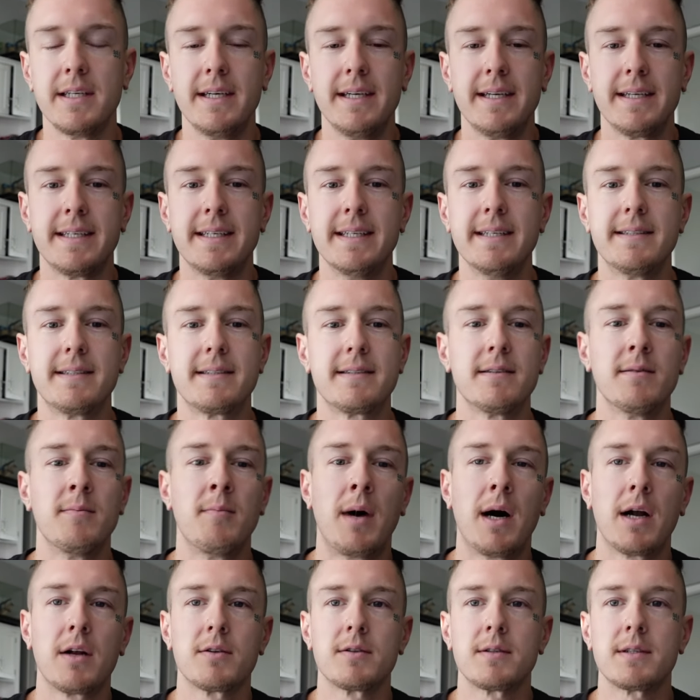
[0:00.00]
it gets the
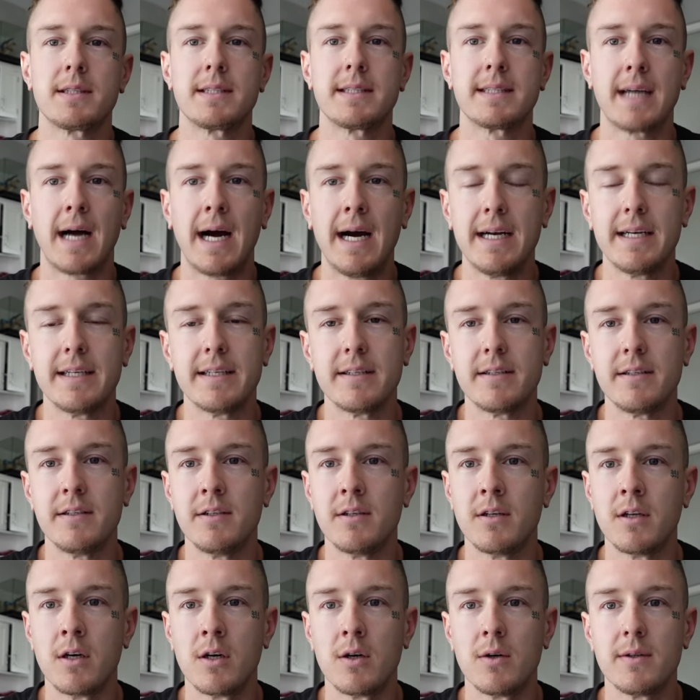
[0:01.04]
models excited you
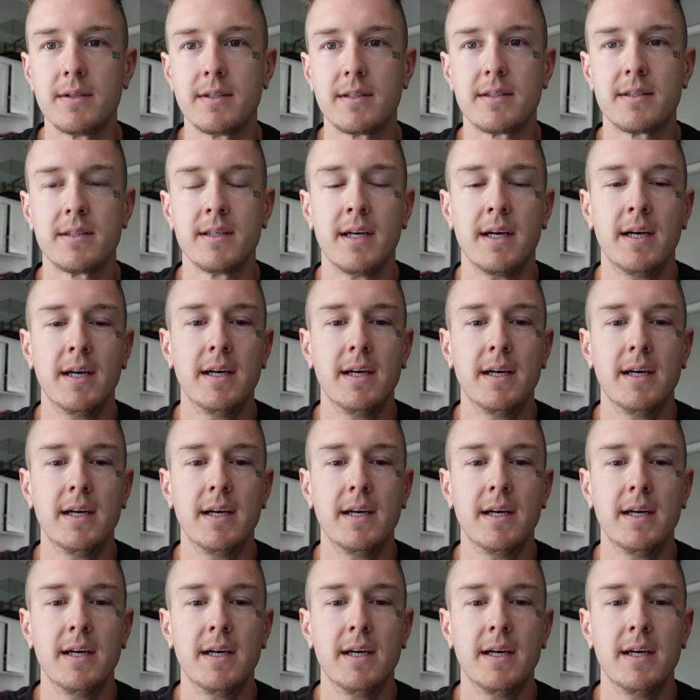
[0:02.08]
know it's